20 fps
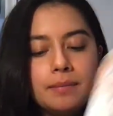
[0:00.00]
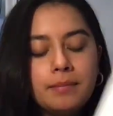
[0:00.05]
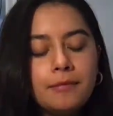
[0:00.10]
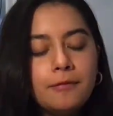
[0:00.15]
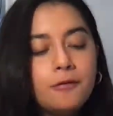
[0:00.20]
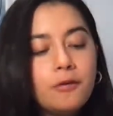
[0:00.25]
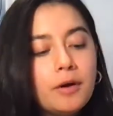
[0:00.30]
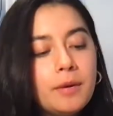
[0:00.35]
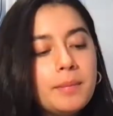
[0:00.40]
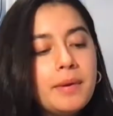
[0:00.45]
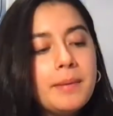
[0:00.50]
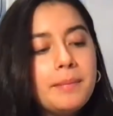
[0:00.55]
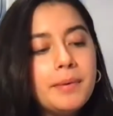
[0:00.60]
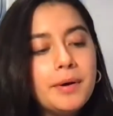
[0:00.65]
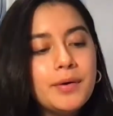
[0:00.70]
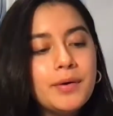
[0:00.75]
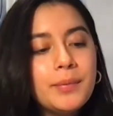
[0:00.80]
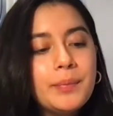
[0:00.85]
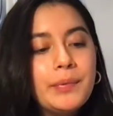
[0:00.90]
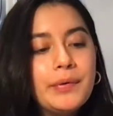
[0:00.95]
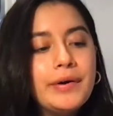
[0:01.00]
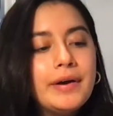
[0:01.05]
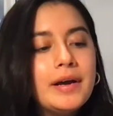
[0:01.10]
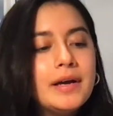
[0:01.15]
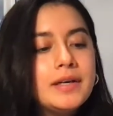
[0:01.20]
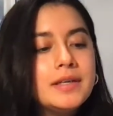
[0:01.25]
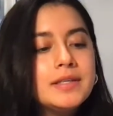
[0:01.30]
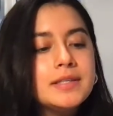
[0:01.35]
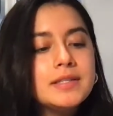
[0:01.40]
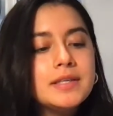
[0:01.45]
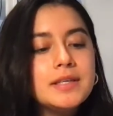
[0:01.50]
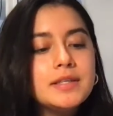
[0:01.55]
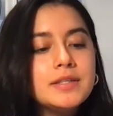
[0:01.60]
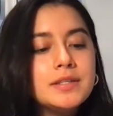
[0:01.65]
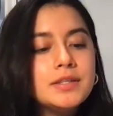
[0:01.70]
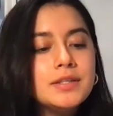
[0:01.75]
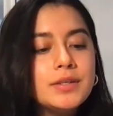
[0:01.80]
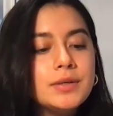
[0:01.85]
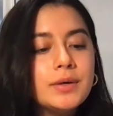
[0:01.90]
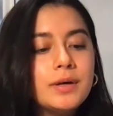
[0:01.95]
For my book report, I decided to
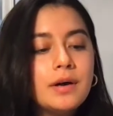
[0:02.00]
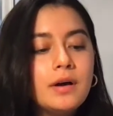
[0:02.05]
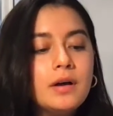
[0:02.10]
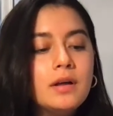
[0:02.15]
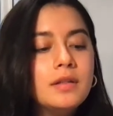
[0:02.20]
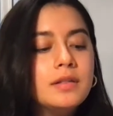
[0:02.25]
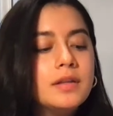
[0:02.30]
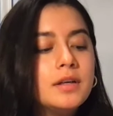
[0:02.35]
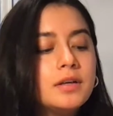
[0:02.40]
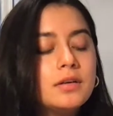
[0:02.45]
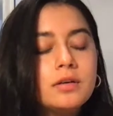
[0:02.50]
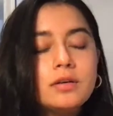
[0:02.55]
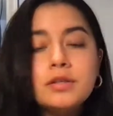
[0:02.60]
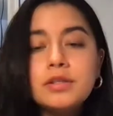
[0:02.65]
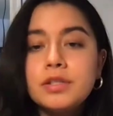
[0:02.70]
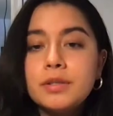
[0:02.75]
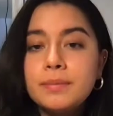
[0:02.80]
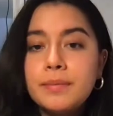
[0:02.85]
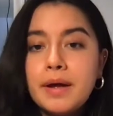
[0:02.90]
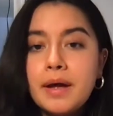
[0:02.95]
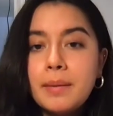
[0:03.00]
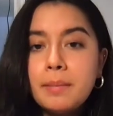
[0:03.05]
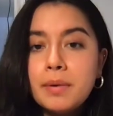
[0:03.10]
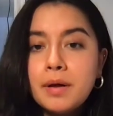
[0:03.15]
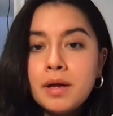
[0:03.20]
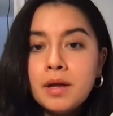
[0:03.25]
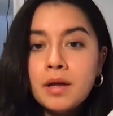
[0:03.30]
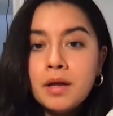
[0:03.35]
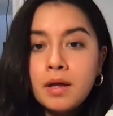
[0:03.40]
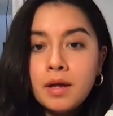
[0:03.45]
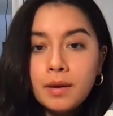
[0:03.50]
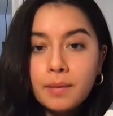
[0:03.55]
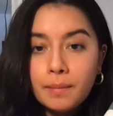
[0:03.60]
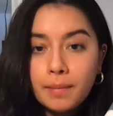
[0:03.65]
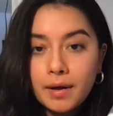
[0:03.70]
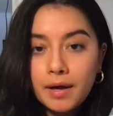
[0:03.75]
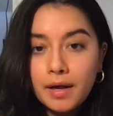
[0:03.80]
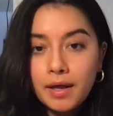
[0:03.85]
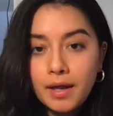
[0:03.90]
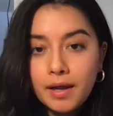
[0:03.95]
do it on The Culture Map
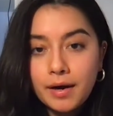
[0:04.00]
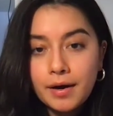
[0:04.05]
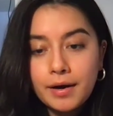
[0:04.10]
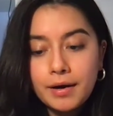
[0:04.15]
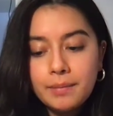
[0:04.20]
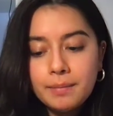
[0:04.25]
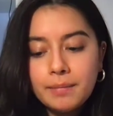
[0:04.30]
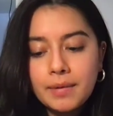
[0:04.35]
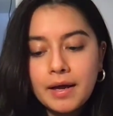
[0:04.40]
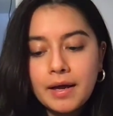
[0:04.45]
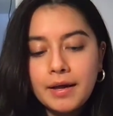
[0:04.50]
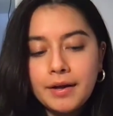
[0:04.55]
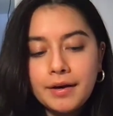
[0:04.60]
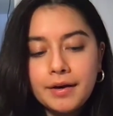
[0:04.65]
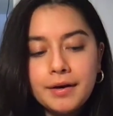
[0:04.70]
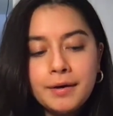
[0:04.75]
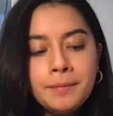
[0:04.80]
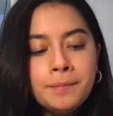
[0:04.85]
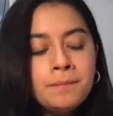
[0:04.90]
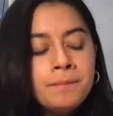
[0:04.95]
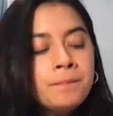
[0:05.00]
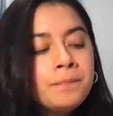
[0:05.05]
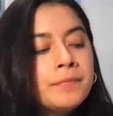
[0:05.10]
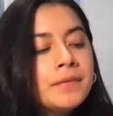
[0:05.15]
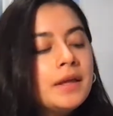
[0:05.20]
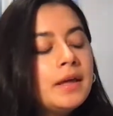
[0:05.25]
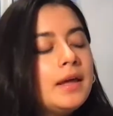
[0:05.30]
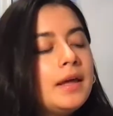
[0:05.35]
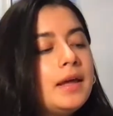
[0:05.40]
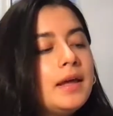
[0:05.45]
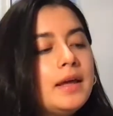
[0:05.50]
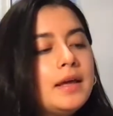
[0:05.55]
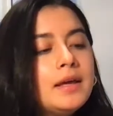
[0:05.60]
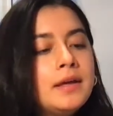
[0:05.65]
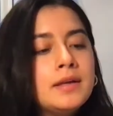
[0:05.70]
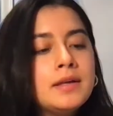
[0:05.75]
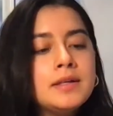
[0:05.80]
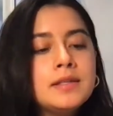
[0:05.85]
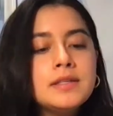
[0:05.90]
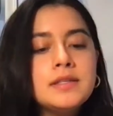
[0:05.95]
by Erin Meyer.
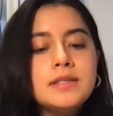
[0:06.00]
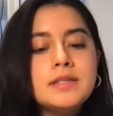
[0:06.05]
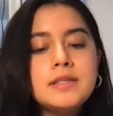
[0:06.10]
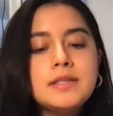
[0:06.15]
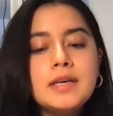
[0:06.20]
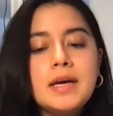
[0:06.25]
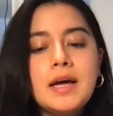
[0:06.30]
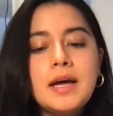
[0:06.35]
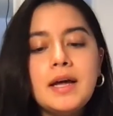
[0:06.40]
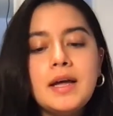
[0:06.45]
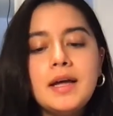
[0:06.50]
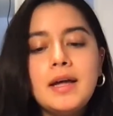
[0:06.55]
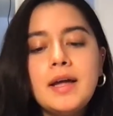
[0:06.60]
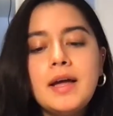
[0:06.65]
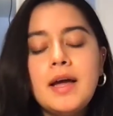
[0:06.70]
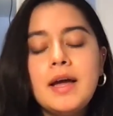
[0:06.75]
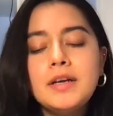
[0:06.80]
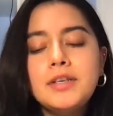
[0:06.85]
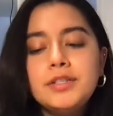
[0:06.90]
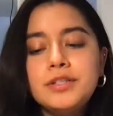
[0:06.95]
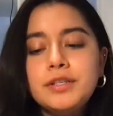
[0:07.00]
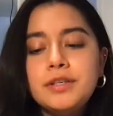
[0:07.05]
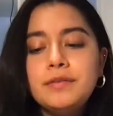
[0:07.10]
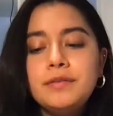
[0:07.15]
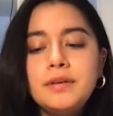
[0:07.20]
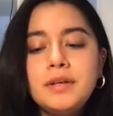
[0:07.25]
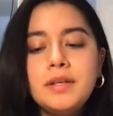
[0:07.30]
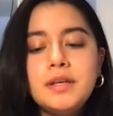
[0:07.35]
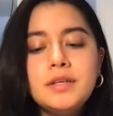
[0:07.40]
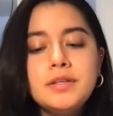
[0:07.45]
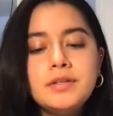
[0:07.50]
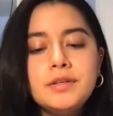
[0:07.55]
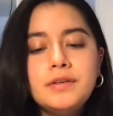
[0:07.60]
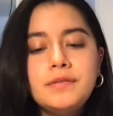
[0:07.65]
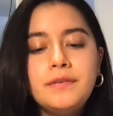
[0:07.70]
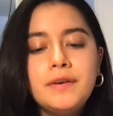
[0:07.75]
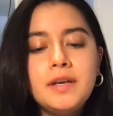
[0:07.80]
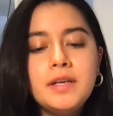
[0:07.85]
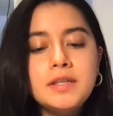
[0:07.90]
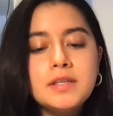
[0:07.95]
And I actually really enjoyed
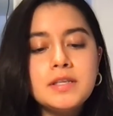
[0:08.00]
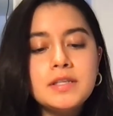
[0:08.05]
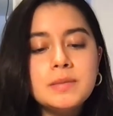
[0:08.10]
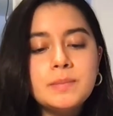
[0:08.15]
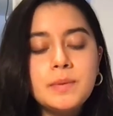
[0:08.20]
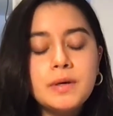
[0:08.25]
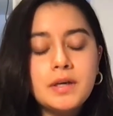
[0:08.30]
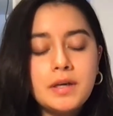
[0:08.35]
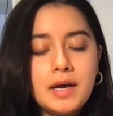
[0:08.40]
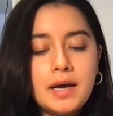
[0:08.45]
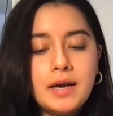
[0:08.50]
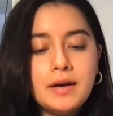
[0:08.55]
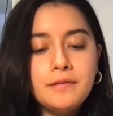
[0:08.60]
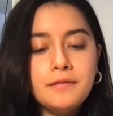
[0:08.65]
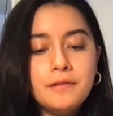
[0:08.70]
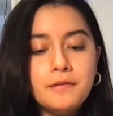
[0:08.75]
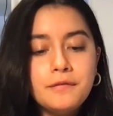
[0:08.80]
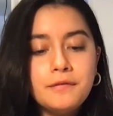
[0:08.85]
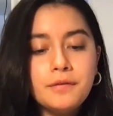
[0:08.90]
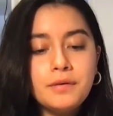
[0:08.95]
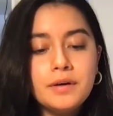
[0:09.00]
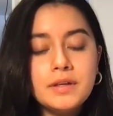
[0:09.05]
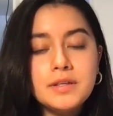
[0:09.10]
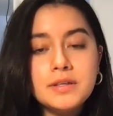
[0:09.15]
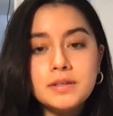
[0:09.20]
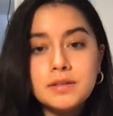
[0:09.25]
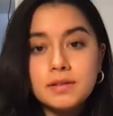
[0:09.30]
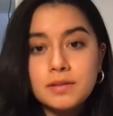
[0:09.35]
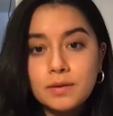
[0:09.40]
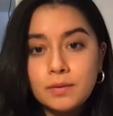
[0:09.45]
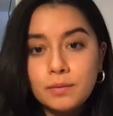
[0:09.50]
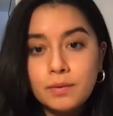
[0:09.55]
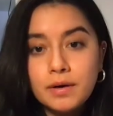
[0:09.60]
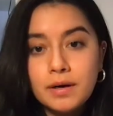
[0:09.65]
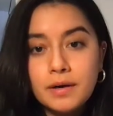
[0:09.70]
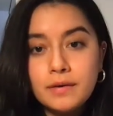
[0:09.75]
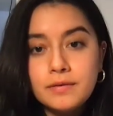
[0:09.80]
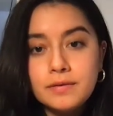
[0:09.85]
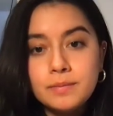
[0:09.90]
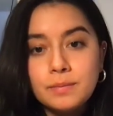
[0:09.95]
reading this book. Out of the four, this is the one I
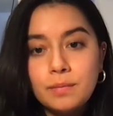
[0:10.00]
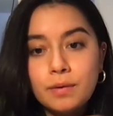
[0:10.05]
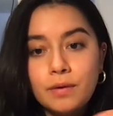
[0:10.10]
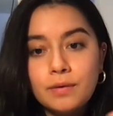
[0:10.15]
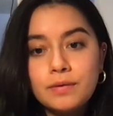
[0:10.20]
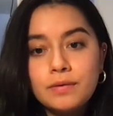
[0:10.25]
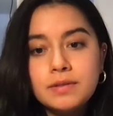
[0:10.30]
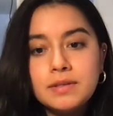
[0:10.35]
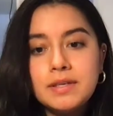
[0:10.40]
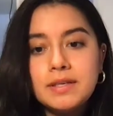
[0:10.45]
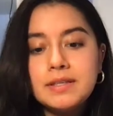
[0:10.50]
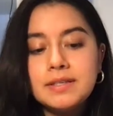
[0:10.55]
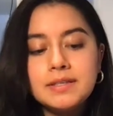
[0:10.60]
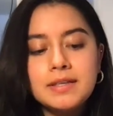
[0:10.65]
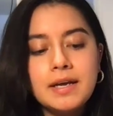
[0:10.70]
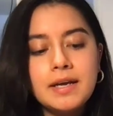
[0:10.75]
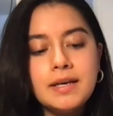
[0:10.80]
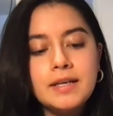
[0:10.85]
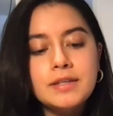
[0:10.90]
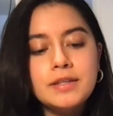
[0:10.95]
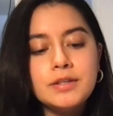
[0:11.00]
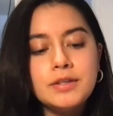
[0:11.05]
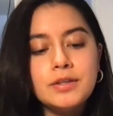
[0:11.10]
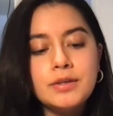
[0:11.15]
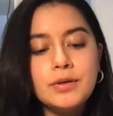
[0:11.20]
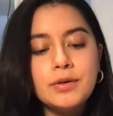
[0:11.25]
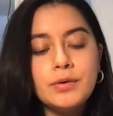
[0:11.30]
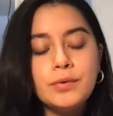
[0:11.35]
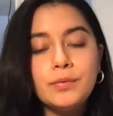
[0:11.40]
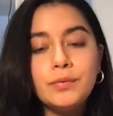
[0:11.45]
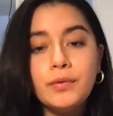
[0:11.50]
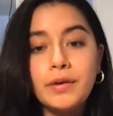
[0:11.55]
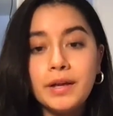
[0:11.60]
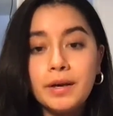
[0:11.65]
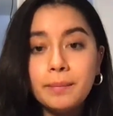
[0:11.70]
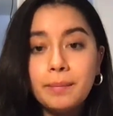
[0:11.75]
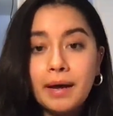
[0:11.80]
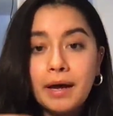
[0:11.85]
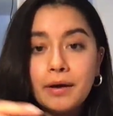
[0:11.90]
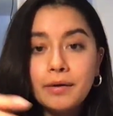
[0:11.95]
was most excited to read
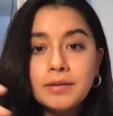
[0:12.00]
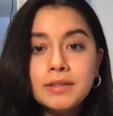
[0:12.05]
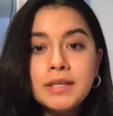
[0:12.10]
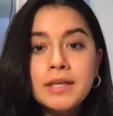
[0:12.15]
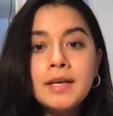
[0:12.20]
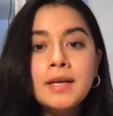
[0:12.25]
about.